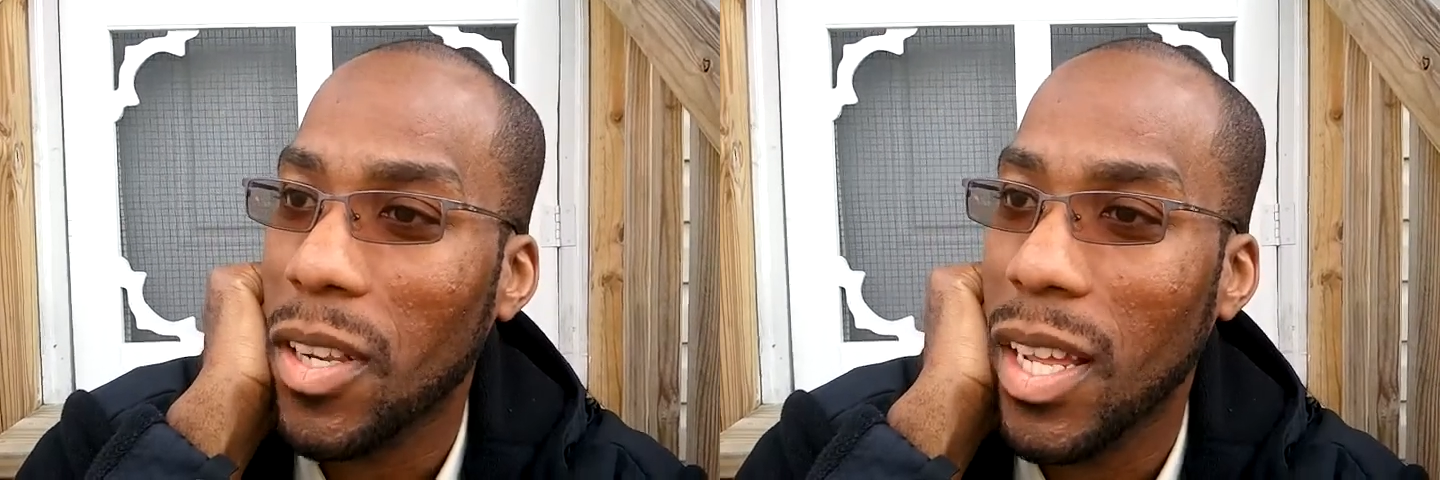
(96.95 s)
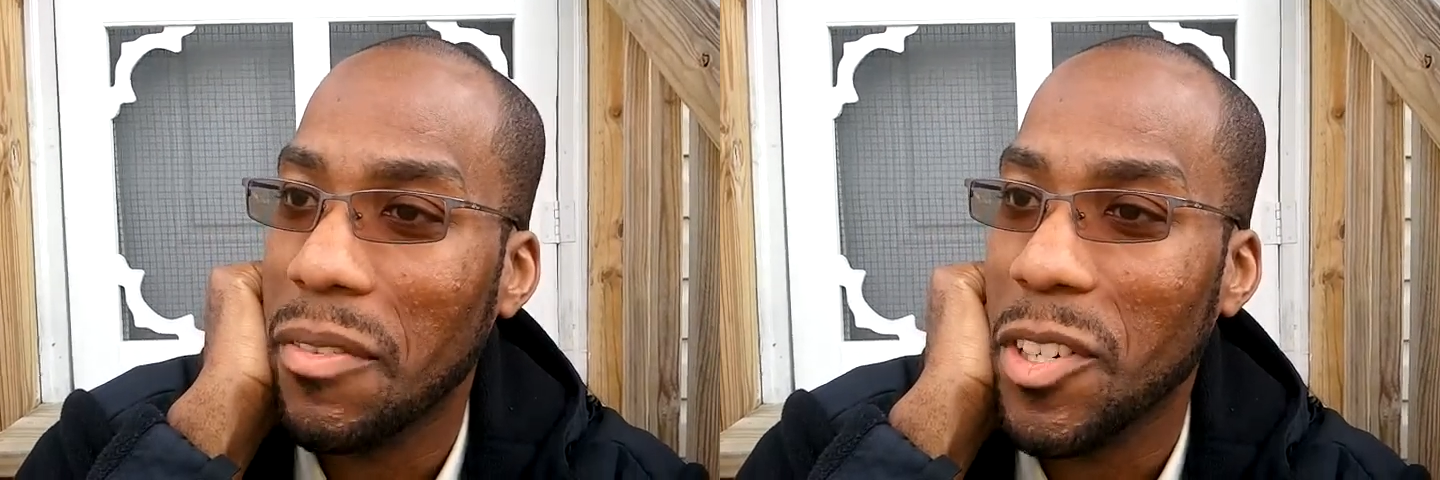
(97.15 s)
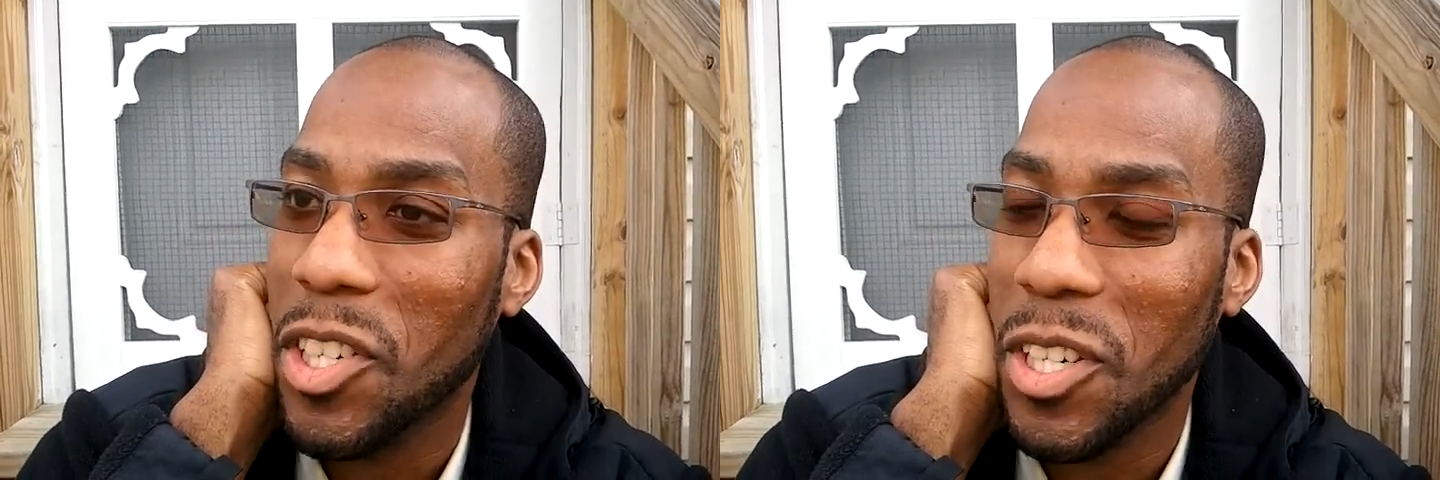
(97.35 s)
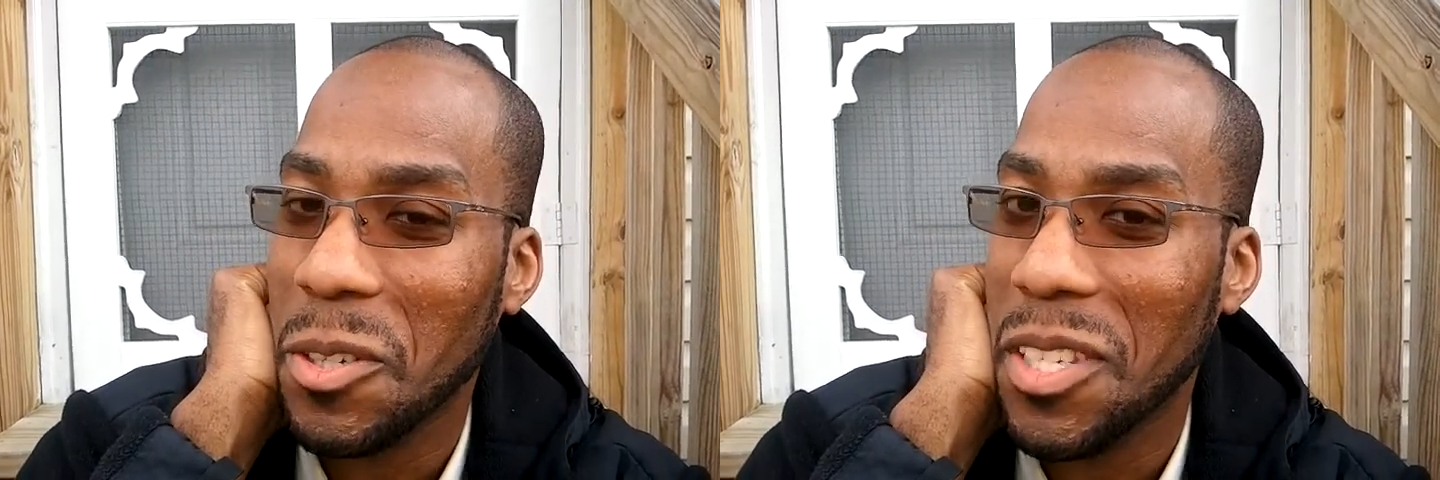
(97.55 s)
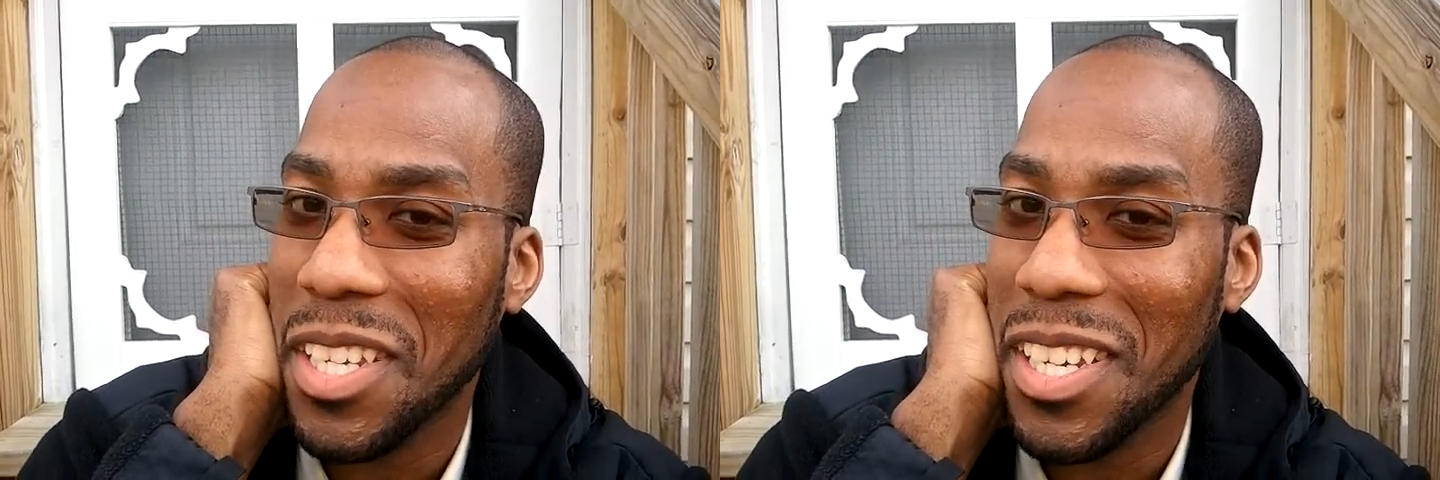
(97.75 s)
clever
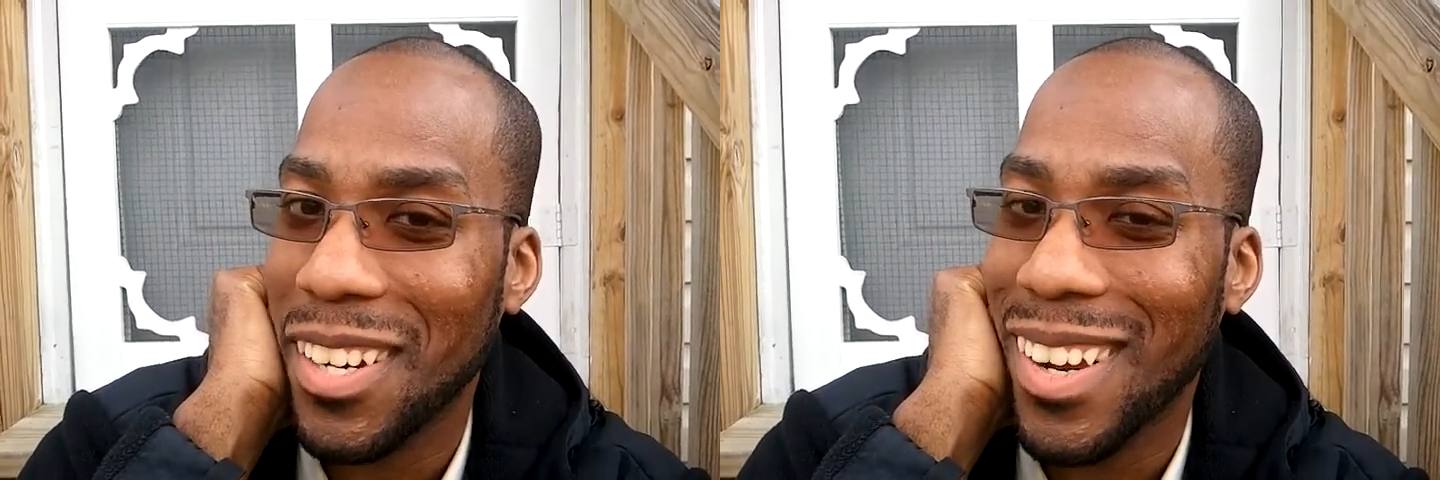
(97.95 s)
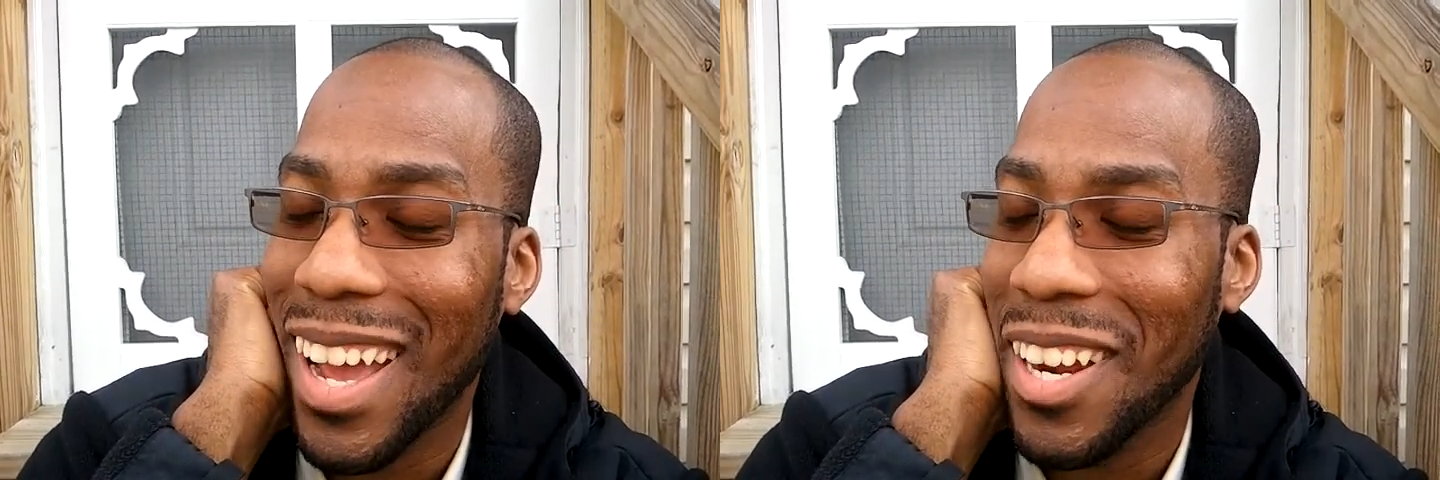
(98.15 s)
jokes here.